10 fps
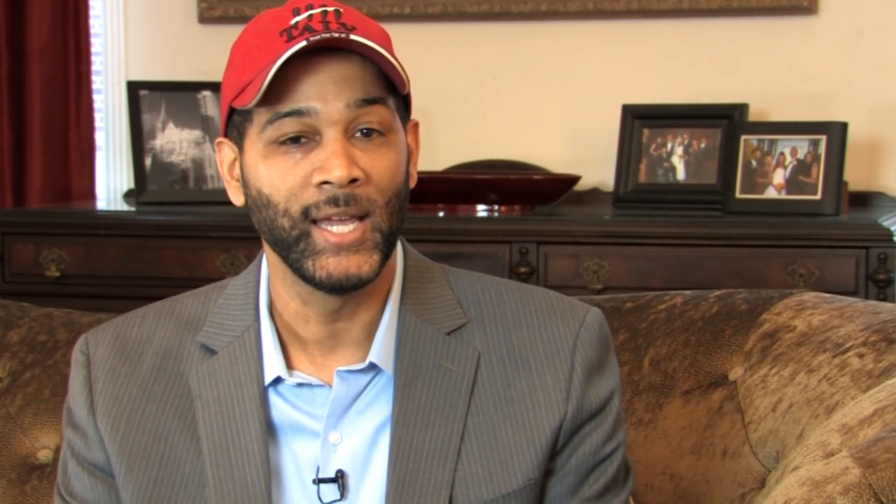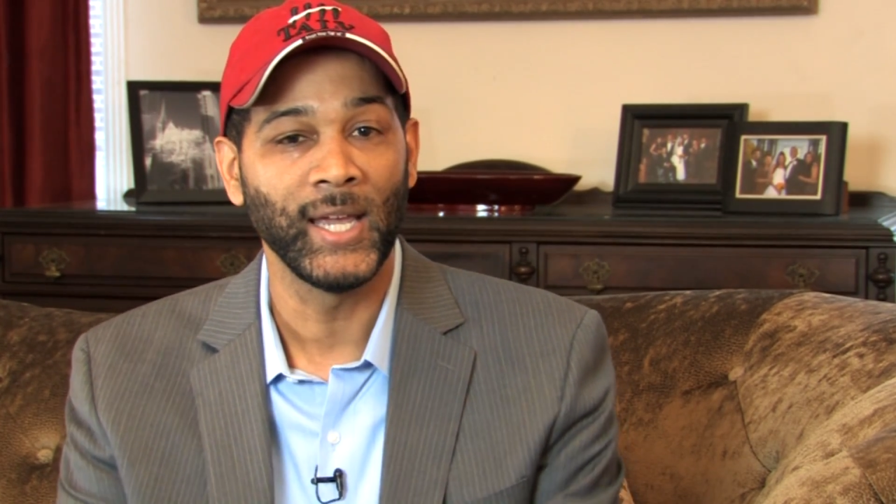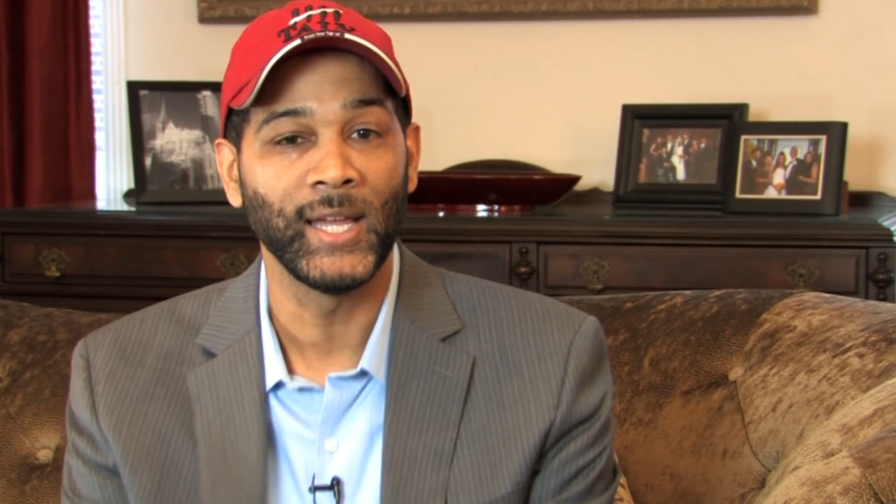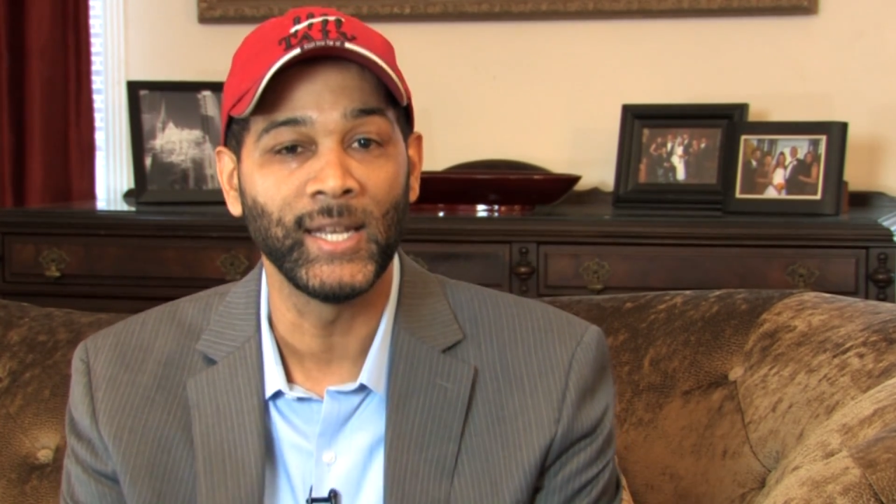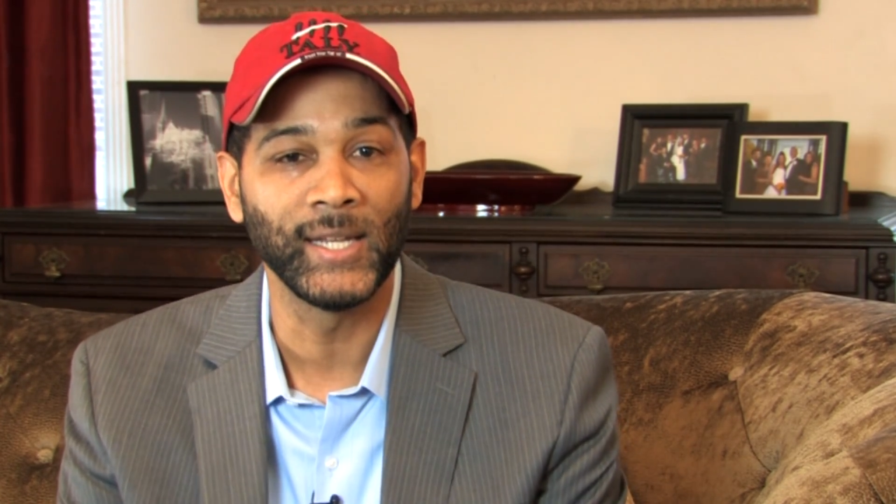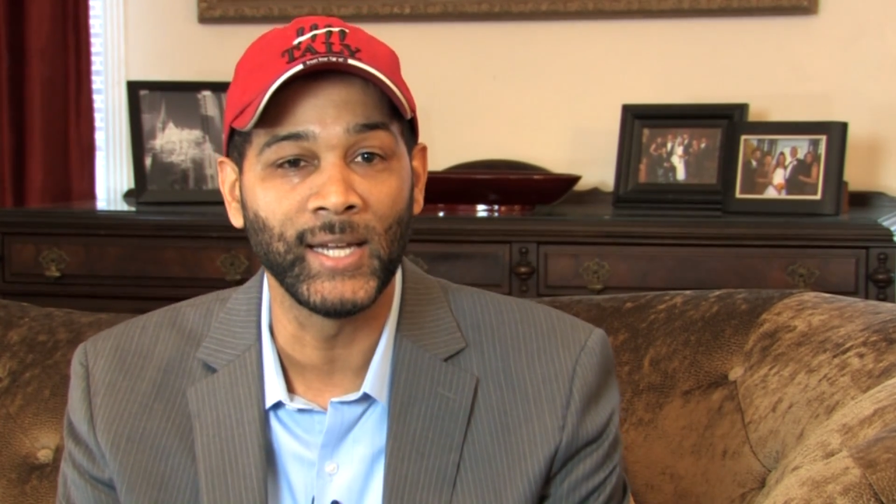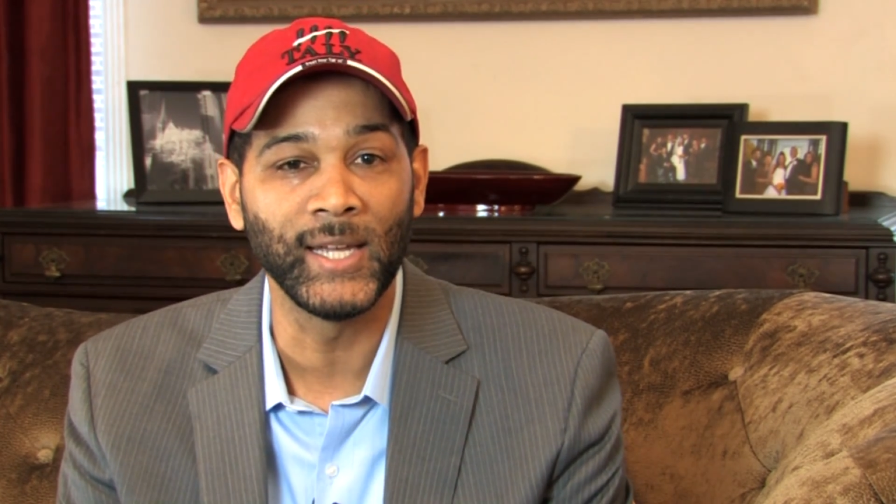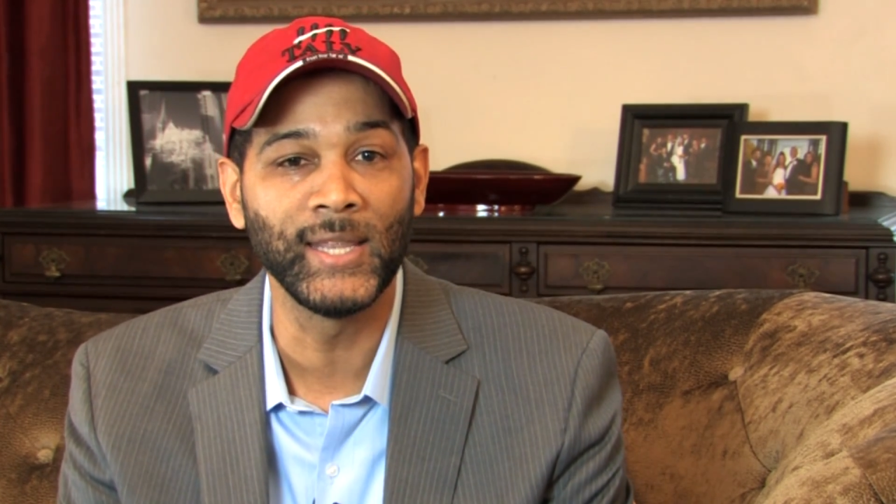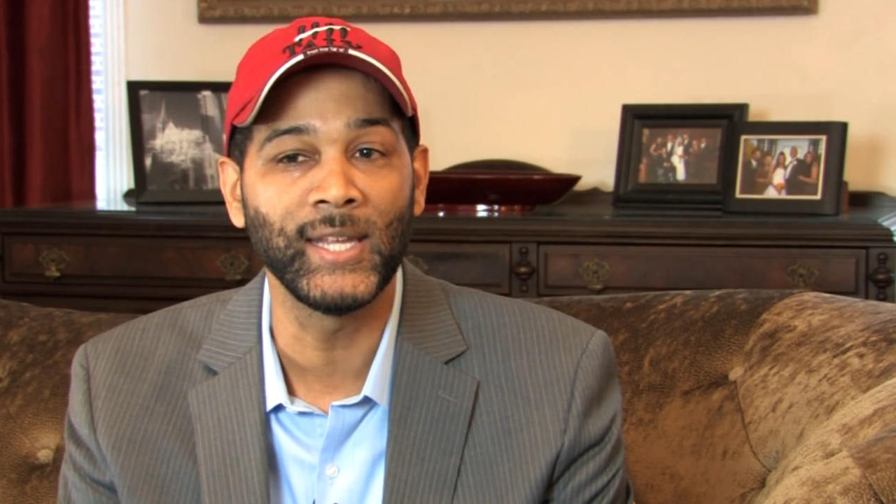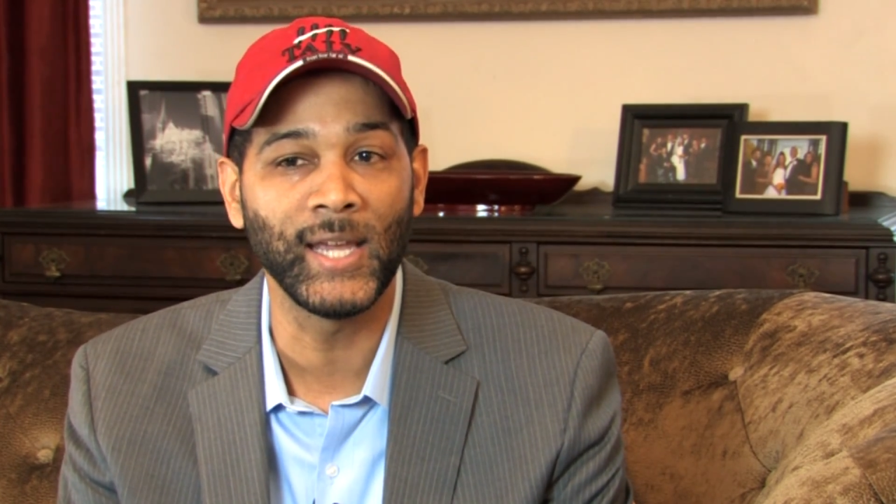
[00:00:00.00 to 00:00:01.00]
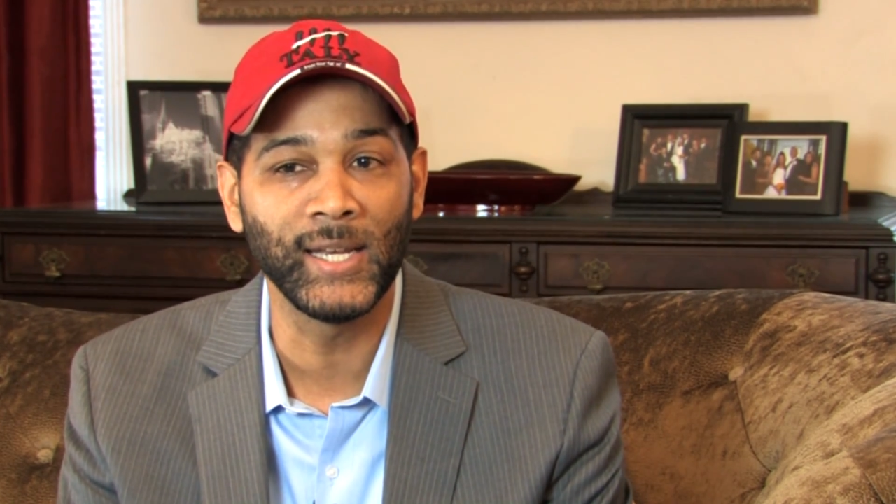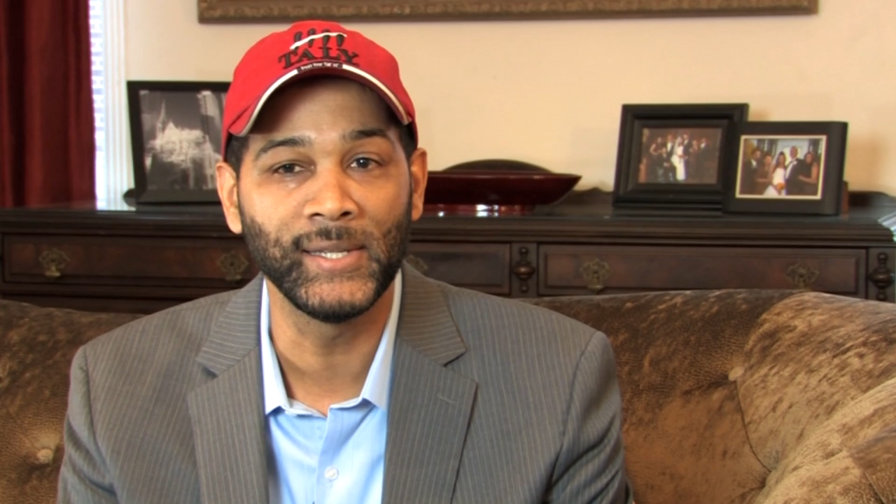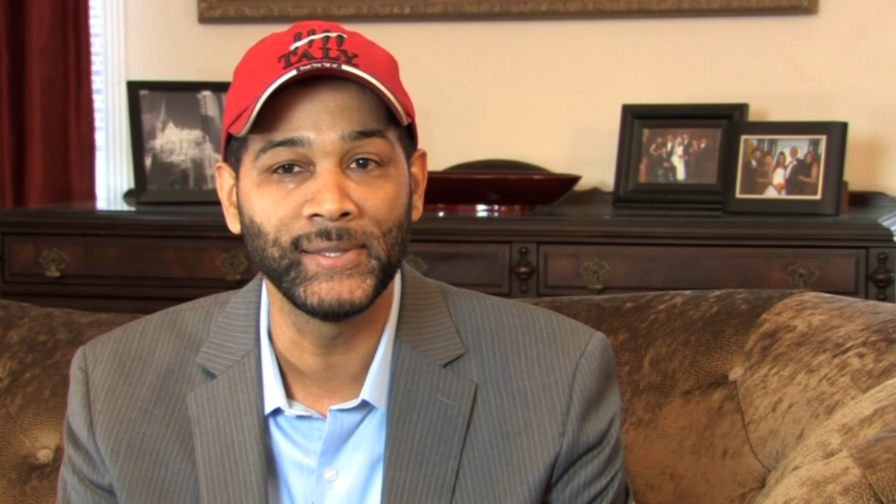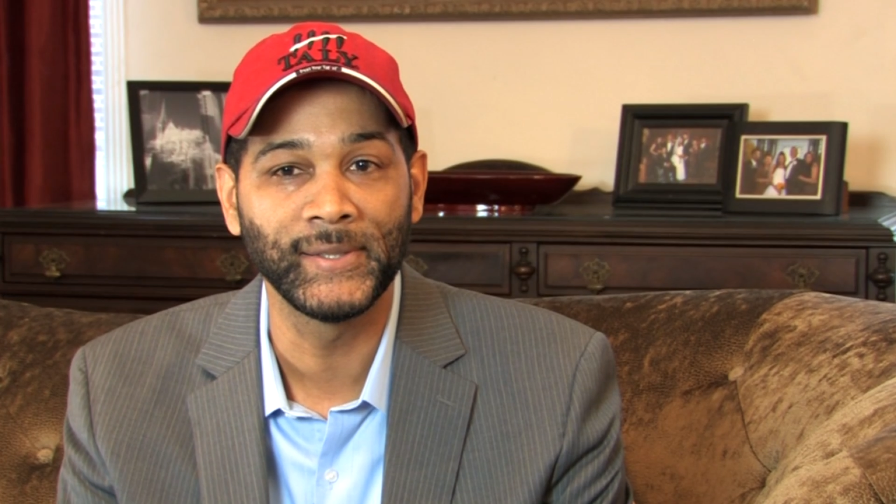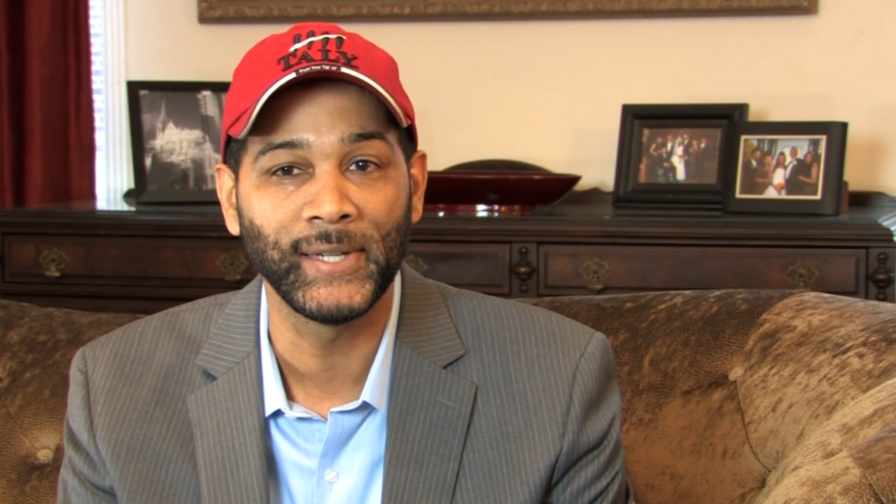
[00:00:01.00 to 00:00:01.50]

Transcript: And uh, in the end,